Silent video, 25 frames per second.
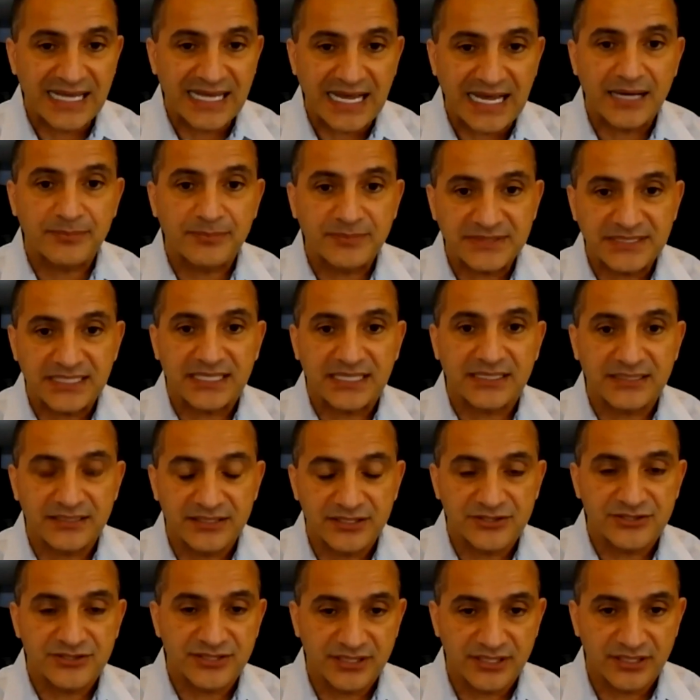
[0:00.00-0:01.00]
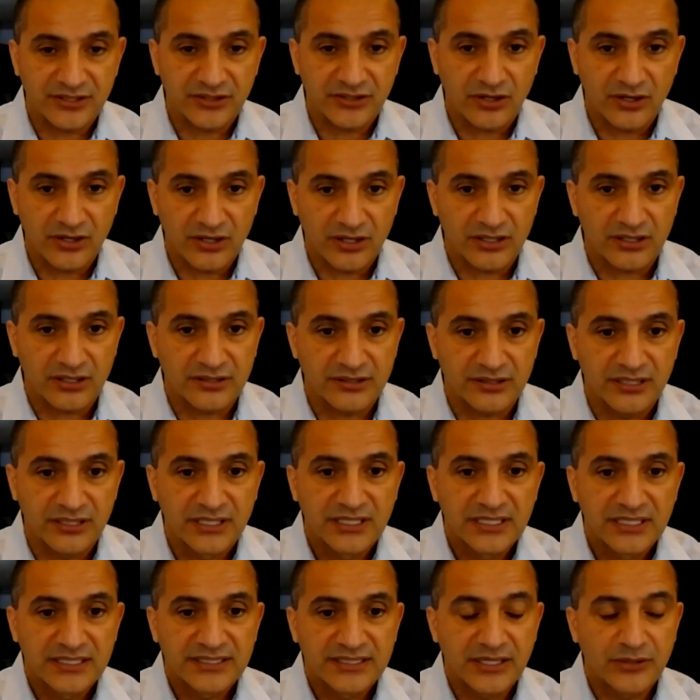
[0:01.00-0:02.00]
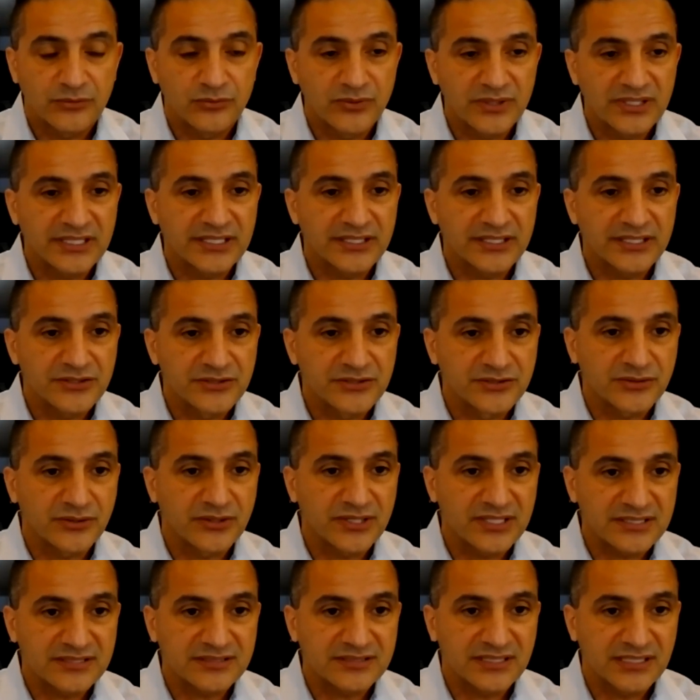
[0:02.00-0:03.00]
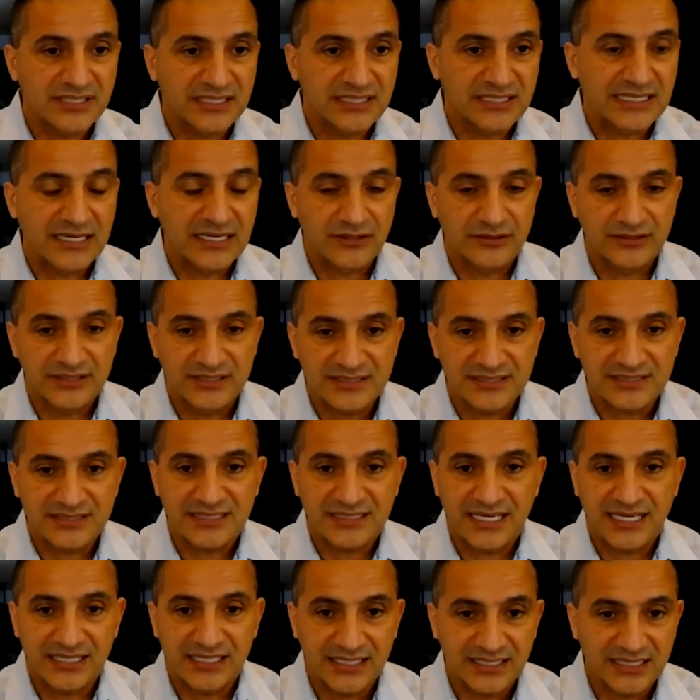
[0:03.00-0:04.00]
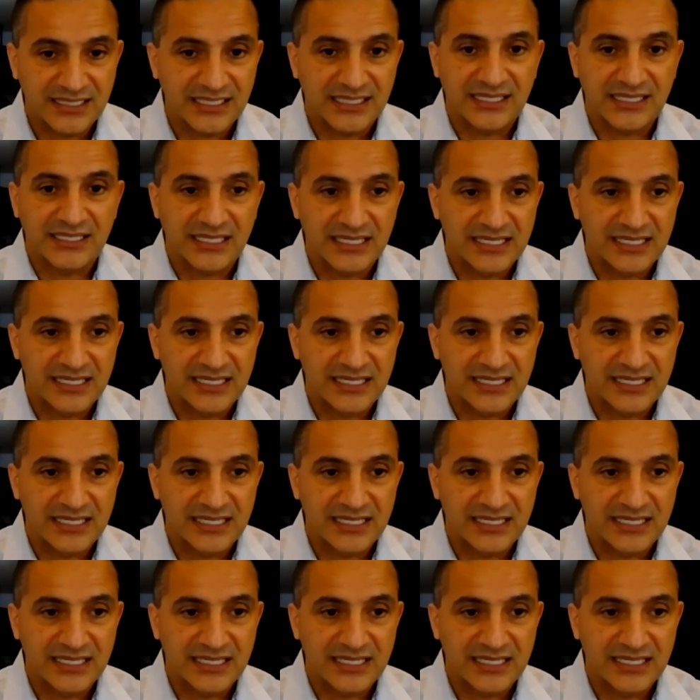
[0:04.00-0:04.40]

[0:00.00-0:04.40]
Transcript: a lab technician at heart that really enjoys sitting down and staining and